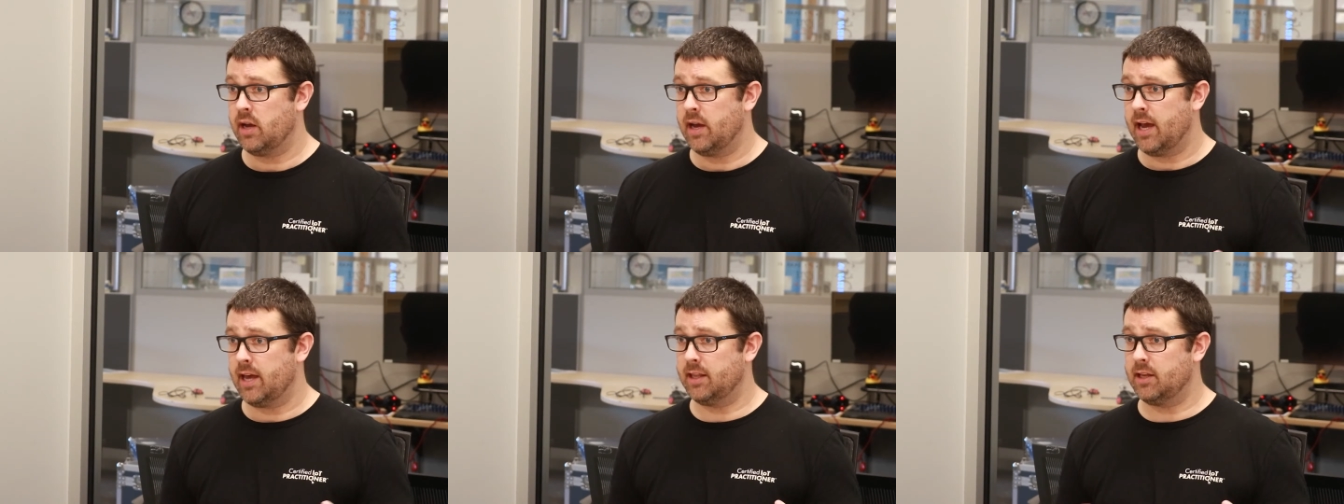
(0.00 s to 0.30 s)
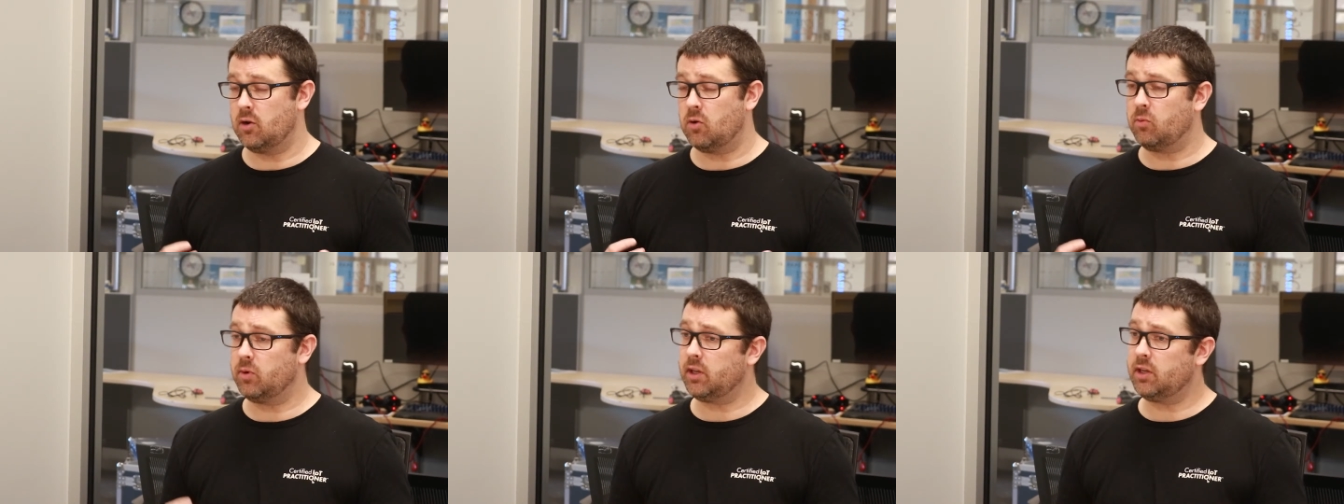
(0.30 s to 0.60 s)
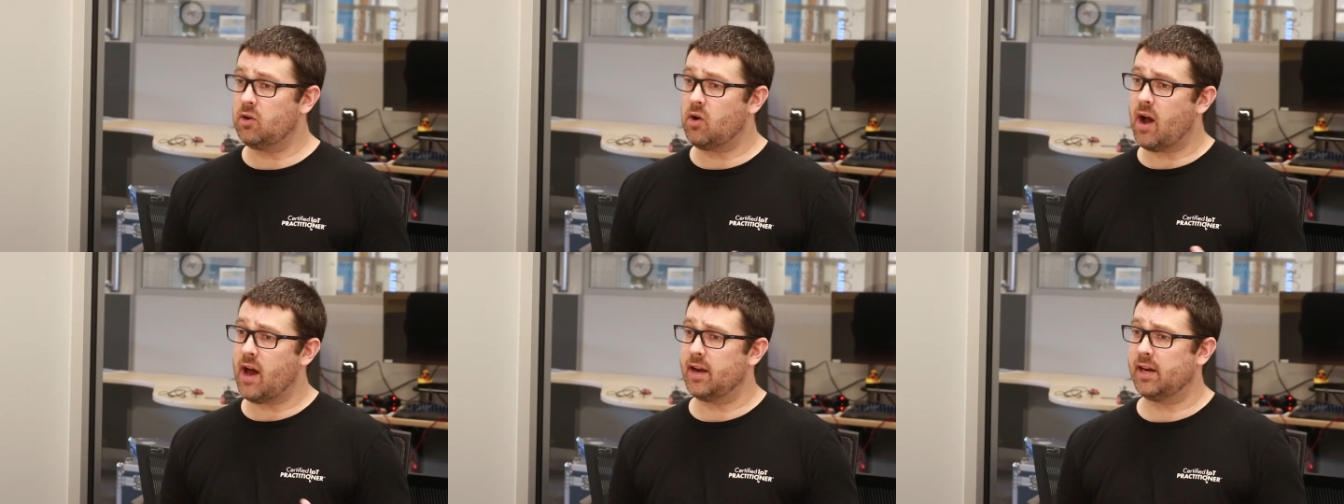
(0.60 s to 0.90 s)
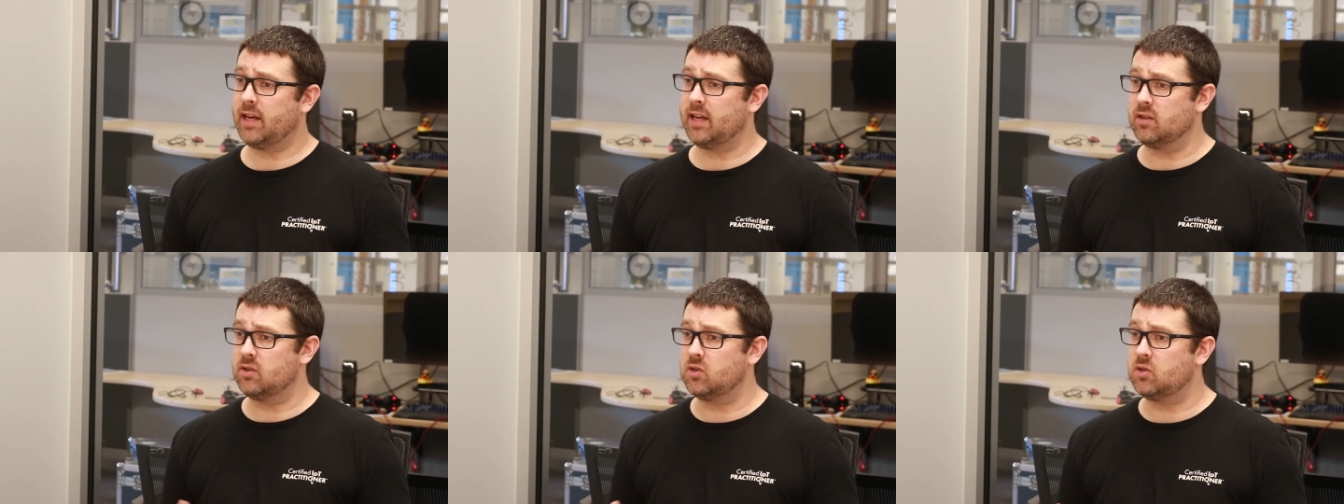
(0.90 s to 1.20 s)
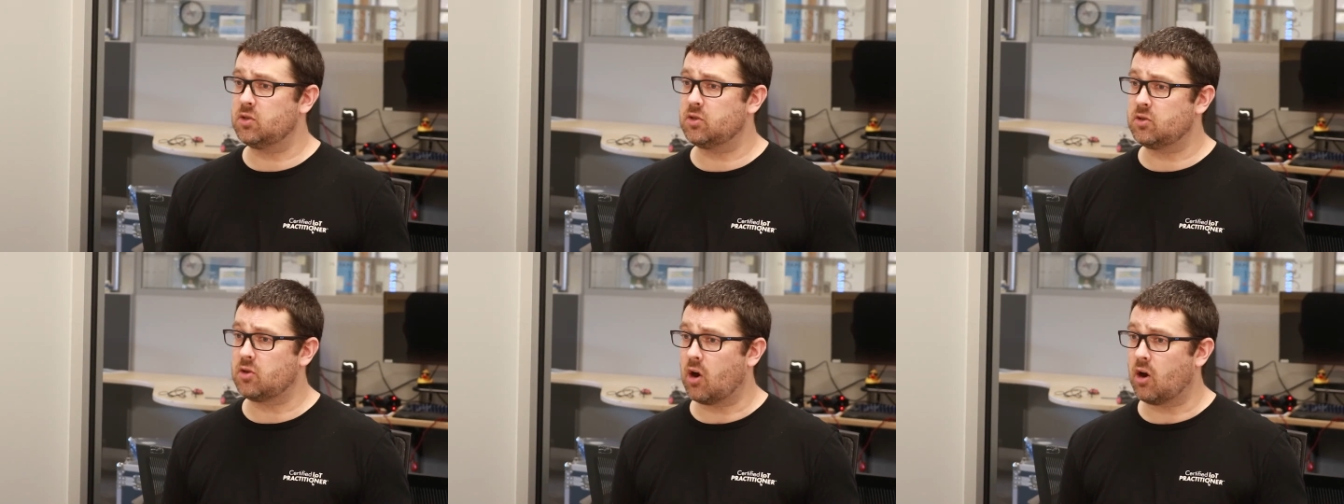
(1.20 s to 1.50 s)
and they don't really know how to get
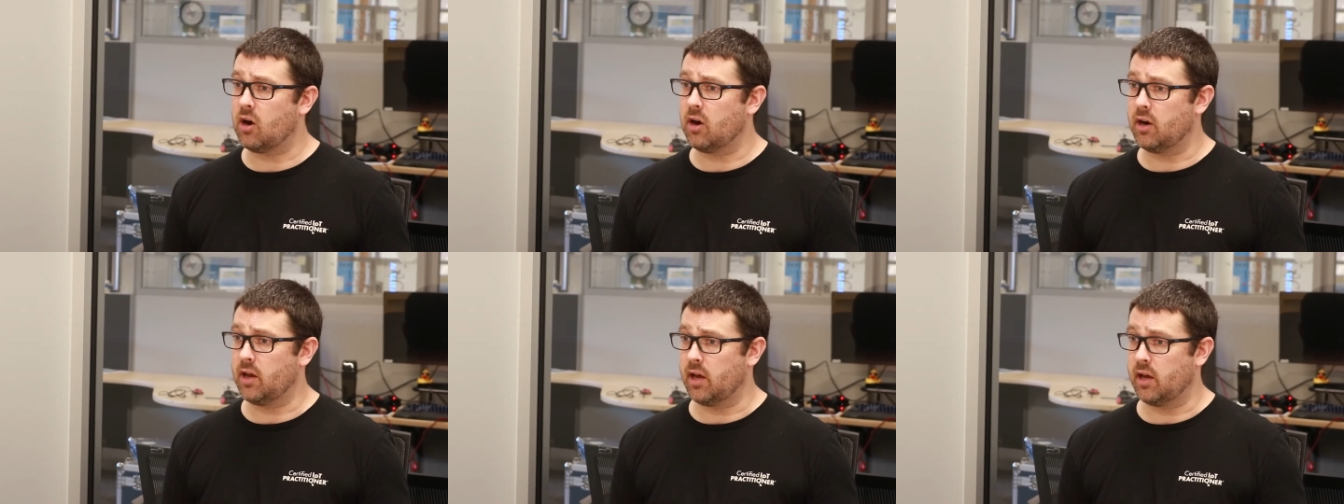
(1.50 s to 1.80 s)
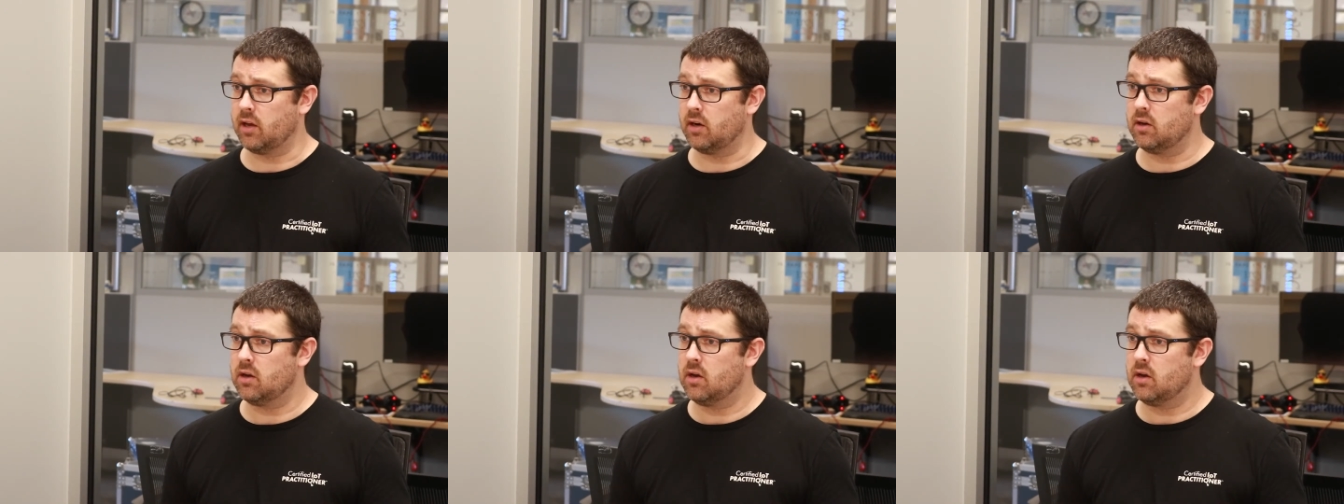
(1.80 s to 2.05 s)
started.